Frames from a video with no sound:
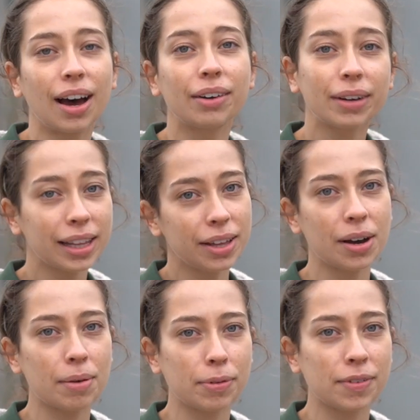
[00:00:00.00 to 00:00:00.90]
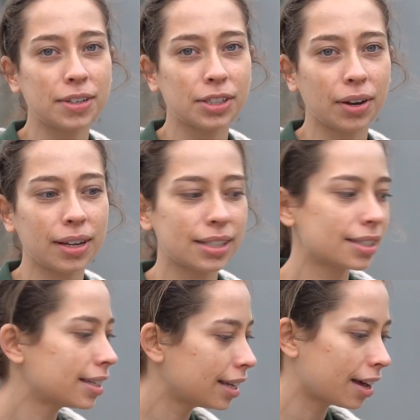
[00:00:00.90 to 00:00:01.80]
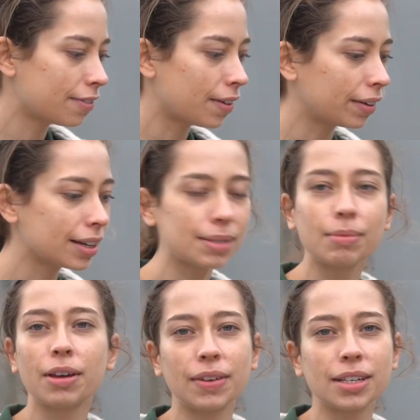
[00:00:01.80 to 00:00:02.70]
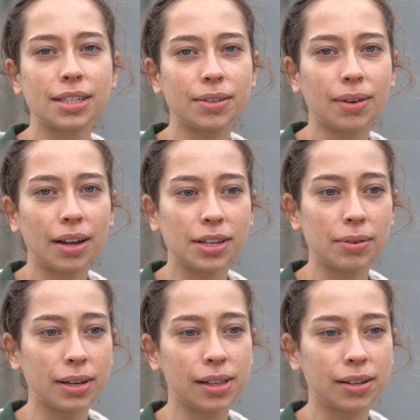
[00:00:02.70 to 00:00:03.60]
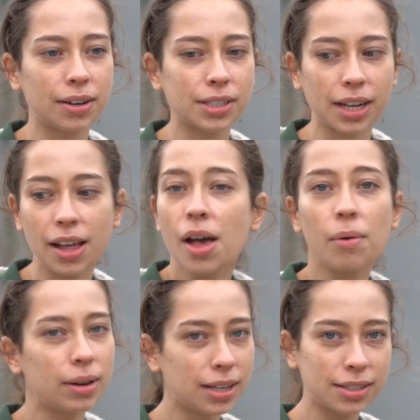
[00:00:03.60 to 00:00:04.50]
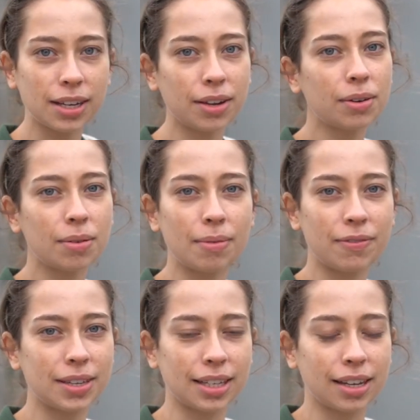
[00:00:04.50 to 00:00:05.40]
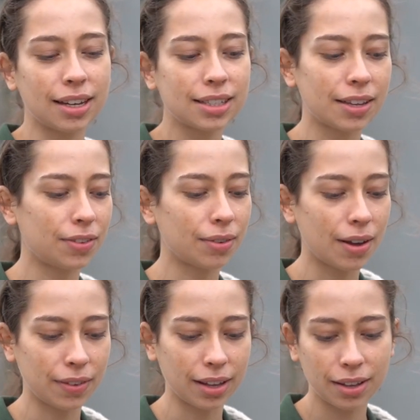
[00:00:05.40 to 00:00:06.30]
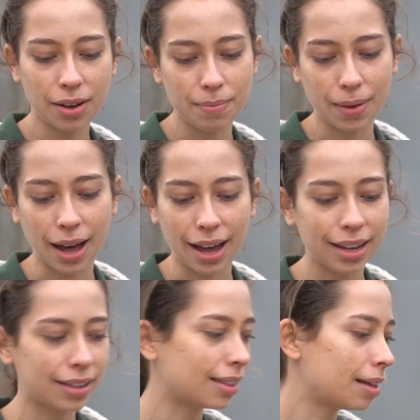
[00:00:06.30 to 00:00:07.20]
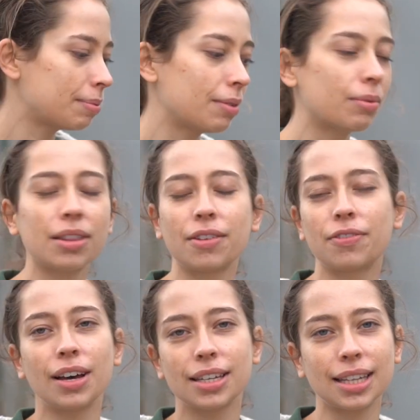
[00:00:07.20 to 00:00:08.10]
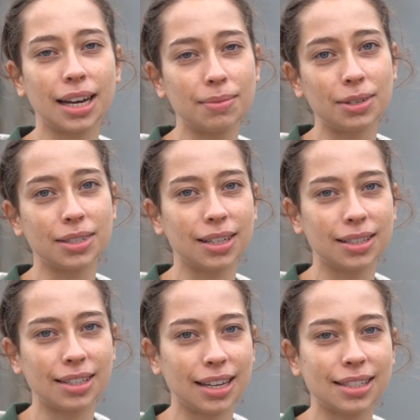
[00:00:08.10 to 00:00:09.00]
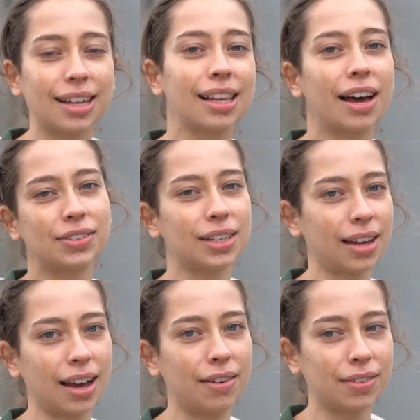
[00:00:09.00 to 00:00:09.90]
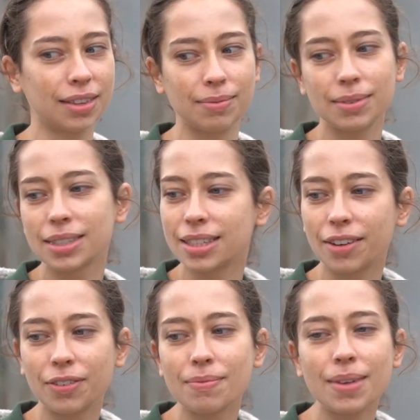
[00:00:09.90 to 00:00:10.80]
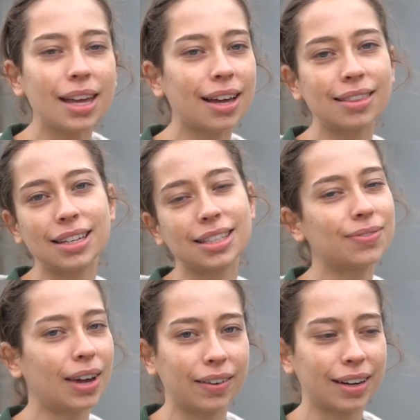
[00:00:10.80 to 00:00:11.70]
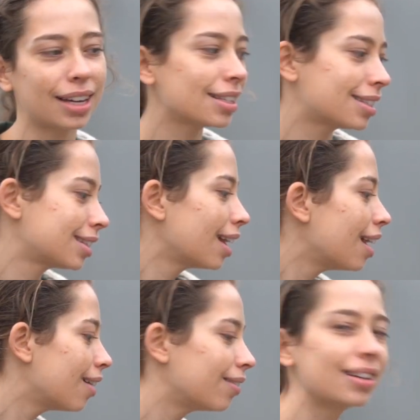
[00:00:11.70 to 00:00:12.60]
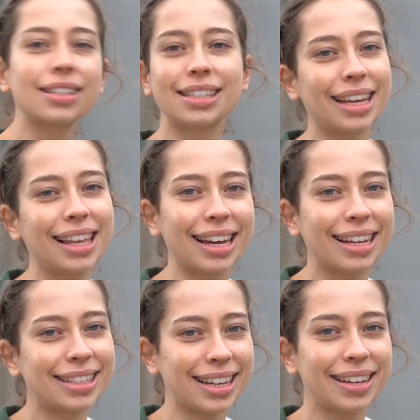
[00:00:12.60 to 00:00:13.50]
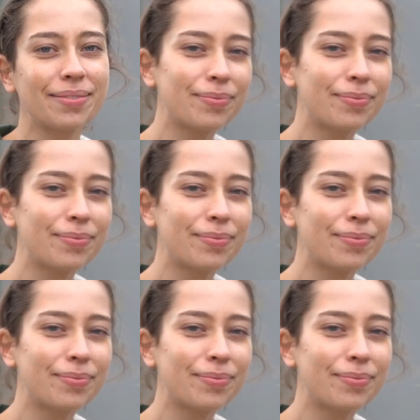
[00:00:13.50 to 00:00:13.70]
I really hope you enjoyed seeing our ferrets move into our new enclosure. When you do come and visit us, if you ever come by, they'll be one of the first animals you'll see, so you'll have to look out for them. So for me and these ferrets, we'll see you later.